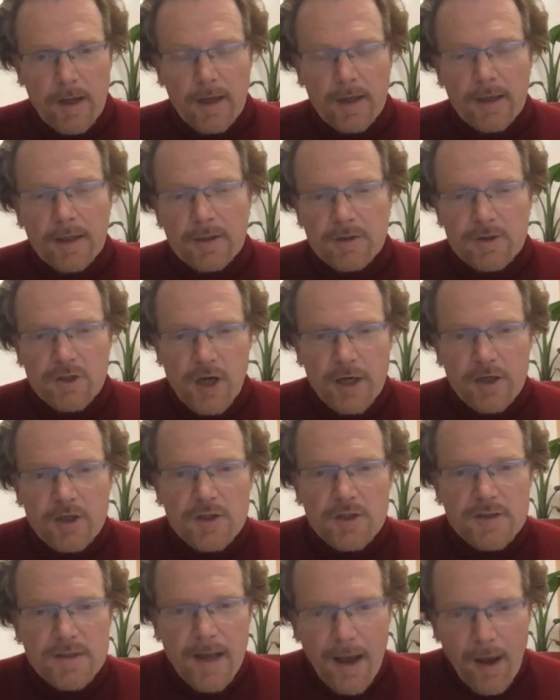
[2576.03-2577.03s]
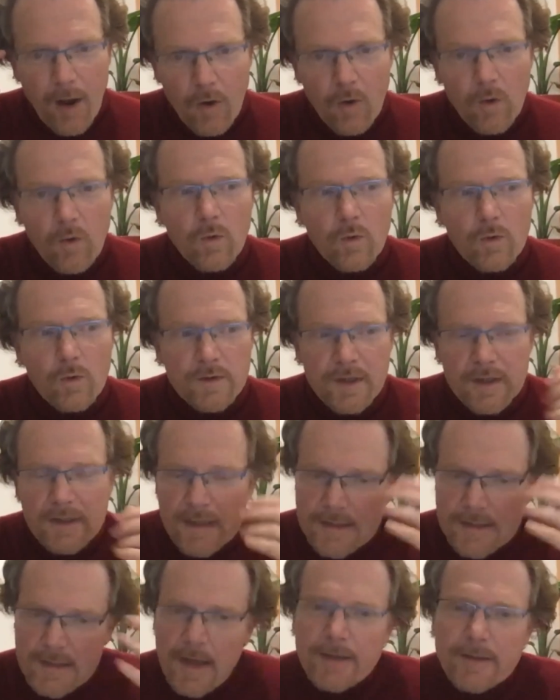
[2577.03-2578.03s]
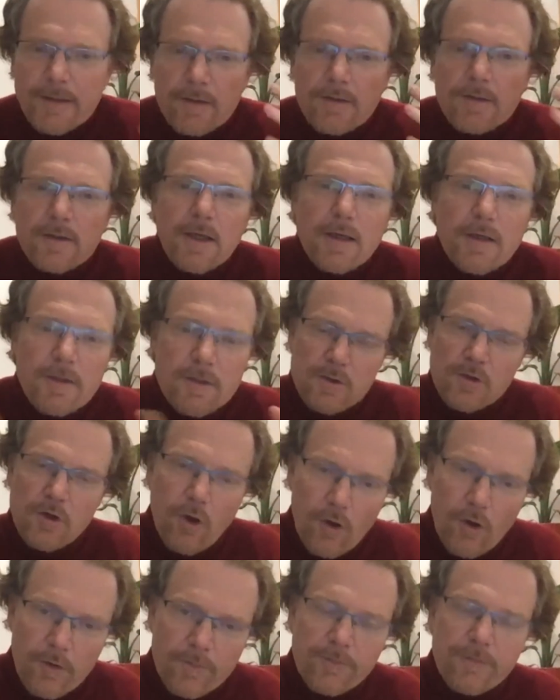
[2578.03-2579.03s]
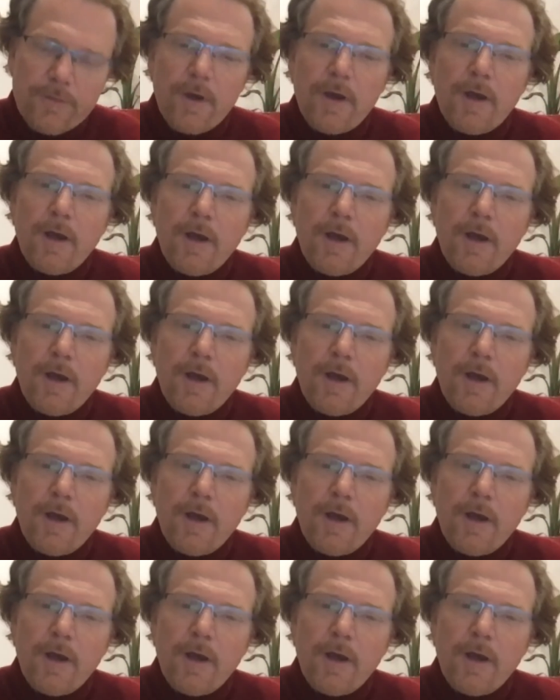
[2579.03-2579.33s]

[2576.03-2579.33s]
It changes how the designer thinks of